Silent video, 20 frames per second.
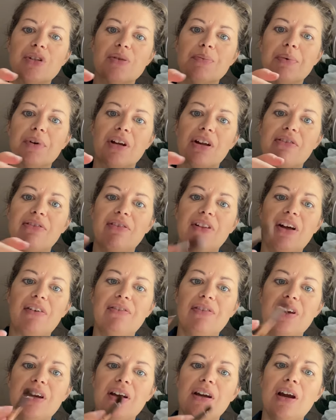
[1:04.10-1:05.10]
pretty
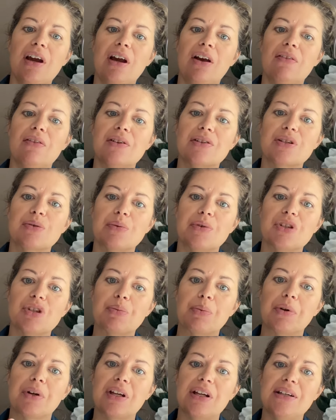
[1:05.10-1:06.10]
fluffy, this one's
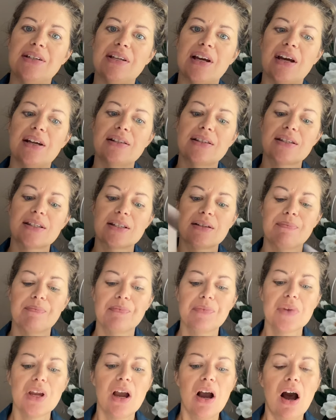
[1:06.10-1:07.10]
pretty dense.
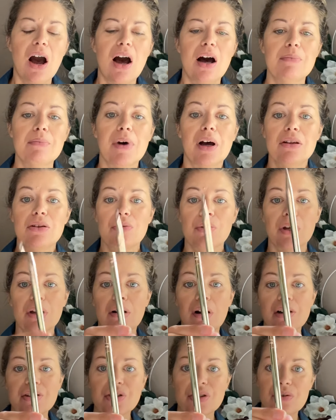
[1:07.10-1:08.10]
You can
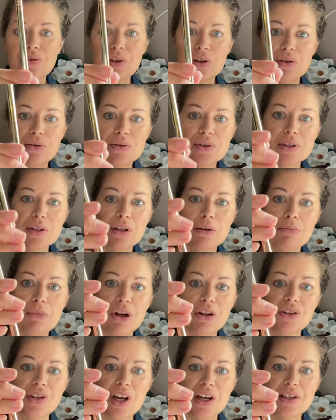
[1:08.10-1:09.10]
also use the
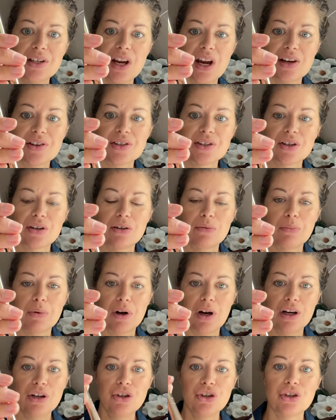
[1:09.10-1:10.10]
multitasker
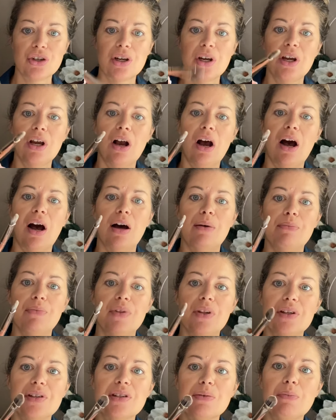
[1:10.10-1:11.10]
brush.
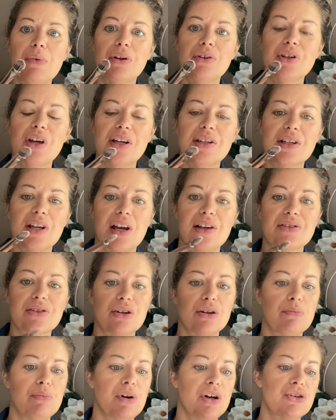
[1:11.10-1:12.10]
This
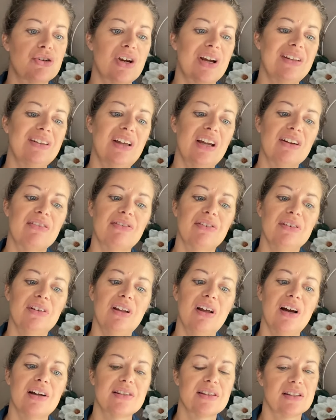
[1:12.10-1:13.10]
multitasker brush I like for
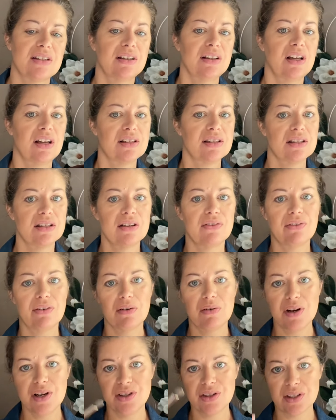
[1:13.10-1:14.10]
lots and lots of different
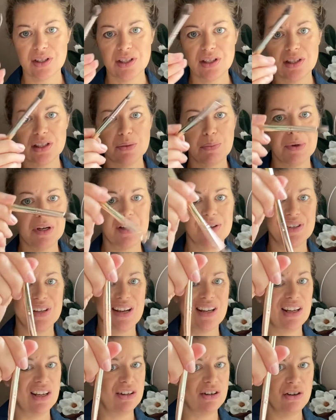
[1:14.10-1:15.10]
reasons because I
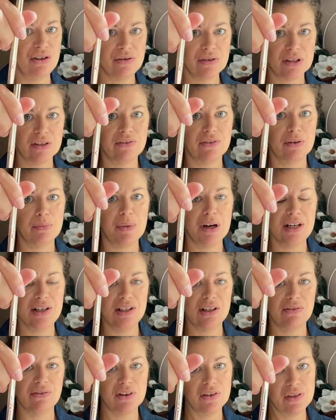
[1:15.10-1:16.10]
can use it for many
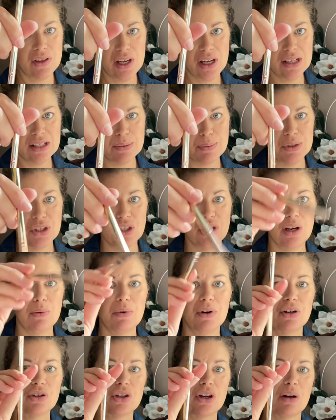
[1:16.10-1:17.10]
different things. But today we're
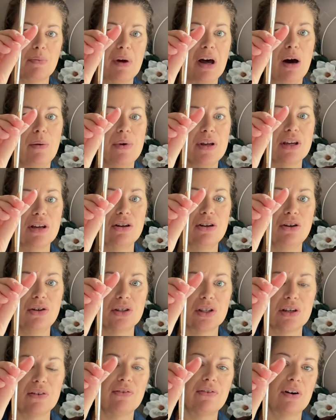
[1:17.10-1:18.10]
going to talk about how we can use
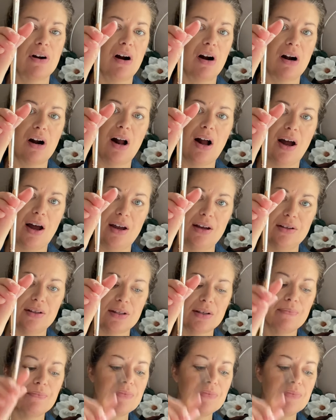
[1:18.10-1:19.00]
it for our eyes.